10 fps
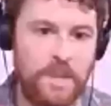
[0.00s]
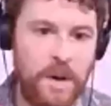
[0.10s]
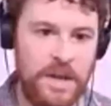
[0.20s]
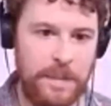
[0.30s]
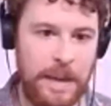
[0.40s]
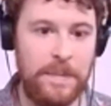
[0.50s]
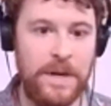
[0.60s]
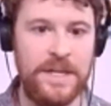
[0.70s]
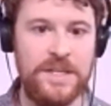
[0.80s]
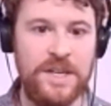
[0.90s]
part of the Bay
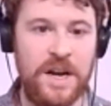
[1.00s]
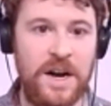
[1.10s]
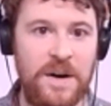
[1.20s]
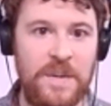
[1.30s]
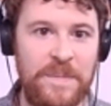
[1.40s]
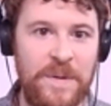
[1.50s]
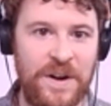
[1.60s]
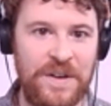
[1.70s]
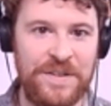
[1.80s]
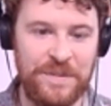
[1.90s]
Bridge?
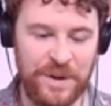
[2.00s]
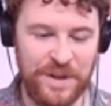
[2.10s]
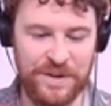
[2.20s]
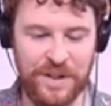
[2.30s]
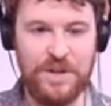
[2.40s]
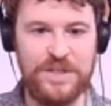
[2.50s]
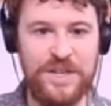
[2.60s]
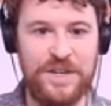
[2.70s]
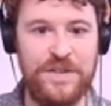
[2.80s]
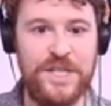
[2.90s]
Were you
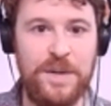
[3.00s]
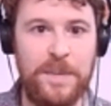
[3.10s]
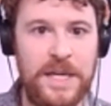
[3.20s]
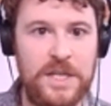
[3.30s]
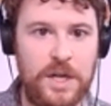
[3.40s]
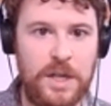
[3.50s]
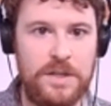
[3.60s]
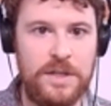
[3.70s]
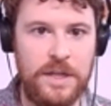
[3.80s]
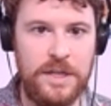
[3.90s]
closer to Virginia Beach or
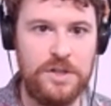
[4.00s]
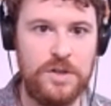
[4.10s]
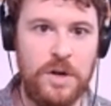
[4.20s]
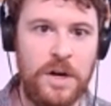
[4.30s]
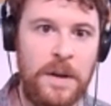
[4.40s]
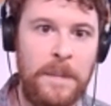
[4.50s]
closer to the Eastern Shore?